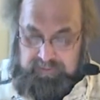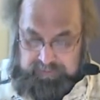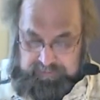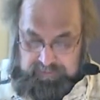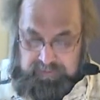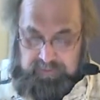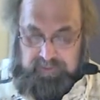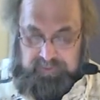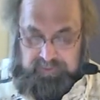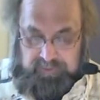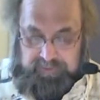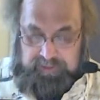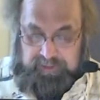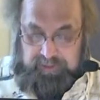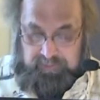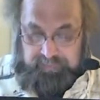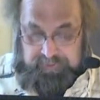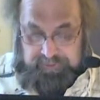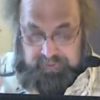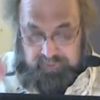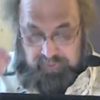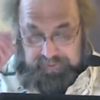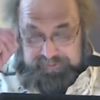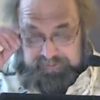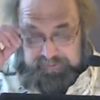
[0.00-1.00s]
So they had to
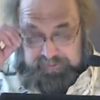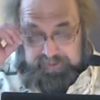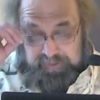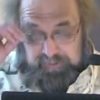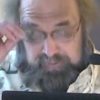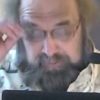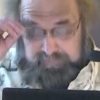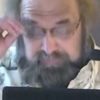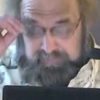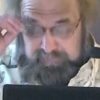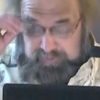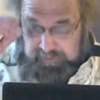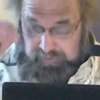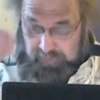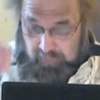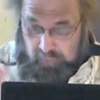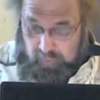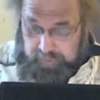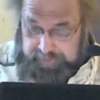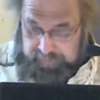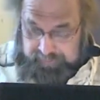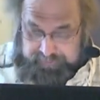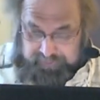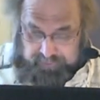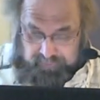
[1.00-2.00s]
resort to their, their oil